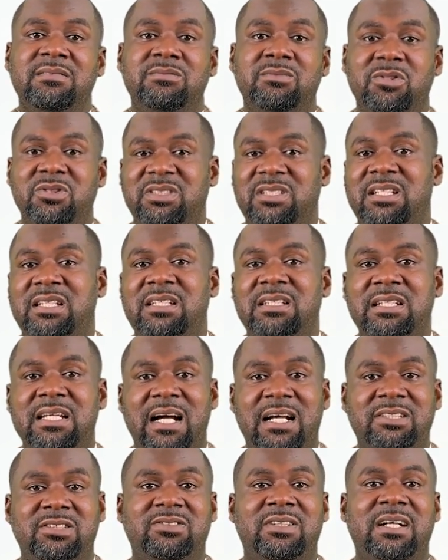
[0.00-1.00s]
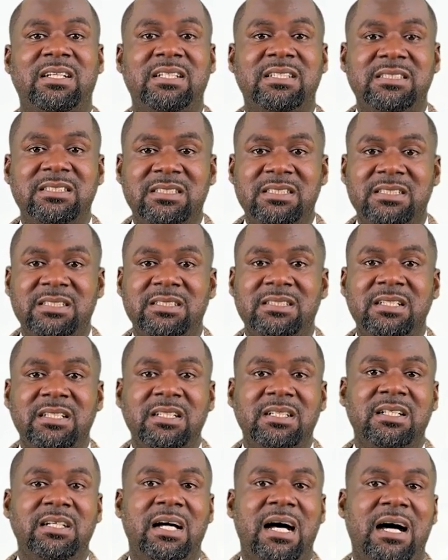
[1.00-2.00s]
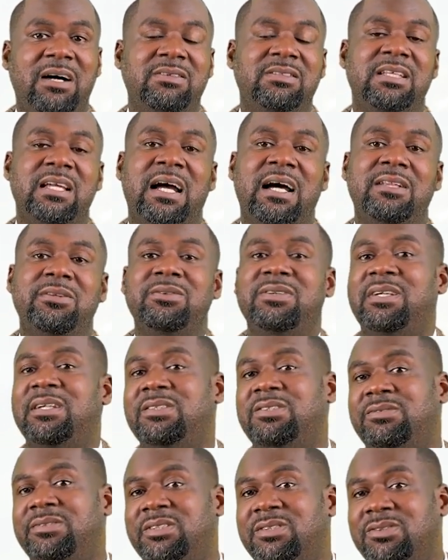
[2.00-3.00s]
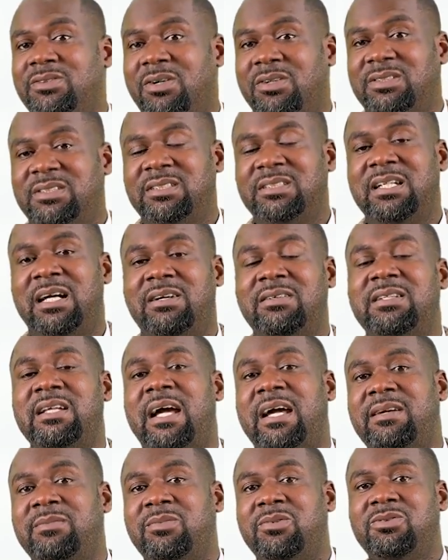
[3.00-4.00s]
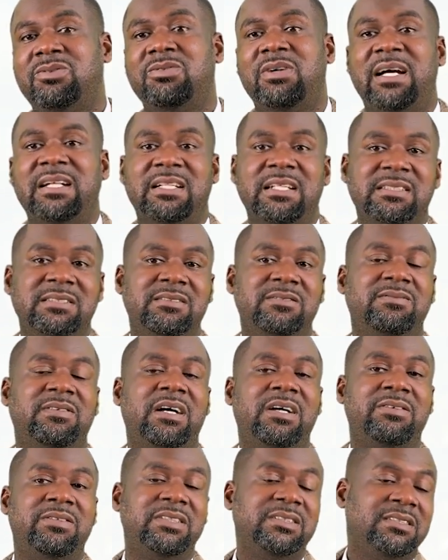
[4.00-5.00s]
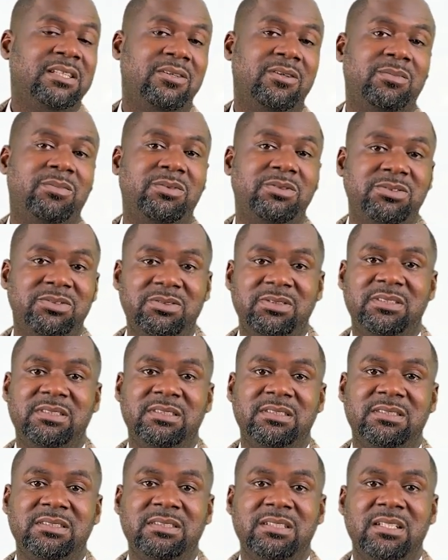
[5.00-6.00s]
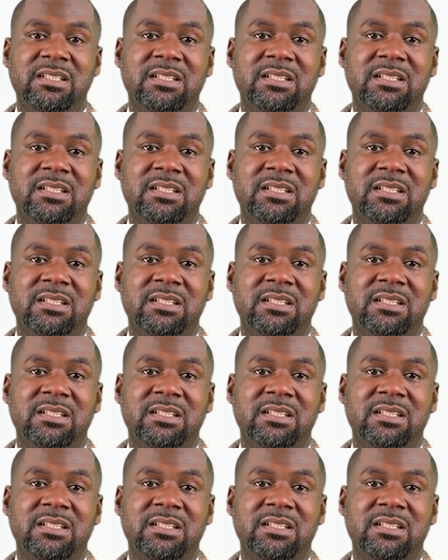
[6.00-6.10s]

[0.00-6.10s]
mostly their strategy, how they allocate resources, how they are able to identify risk and opportunities.